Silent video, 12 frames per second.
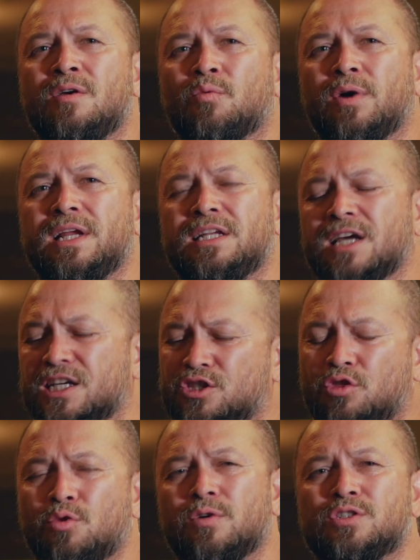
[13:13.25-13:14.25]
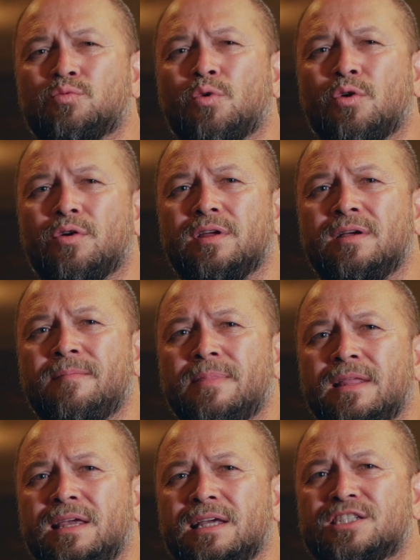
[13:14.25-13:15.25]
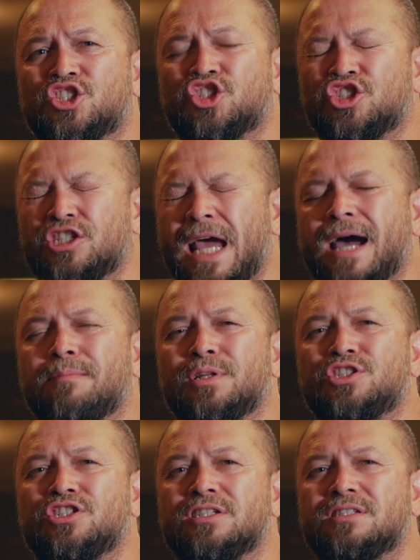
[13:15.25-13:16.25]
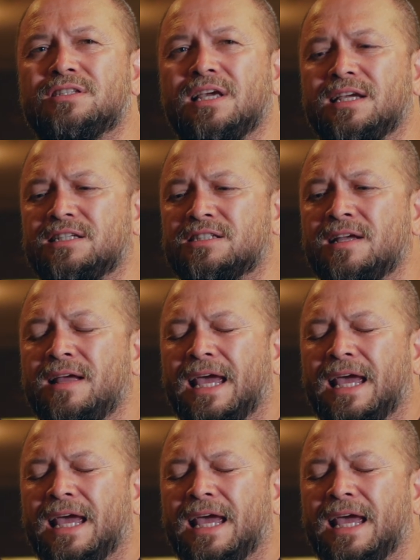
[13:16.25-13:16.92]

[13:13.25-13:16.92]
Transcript: what he does through his word. He establishes things